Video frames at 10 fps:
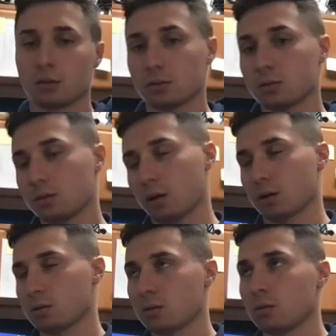
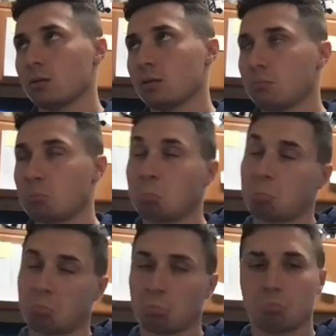So then I would
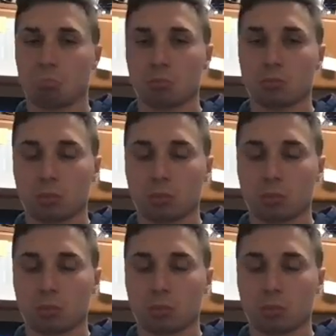assume the merge comes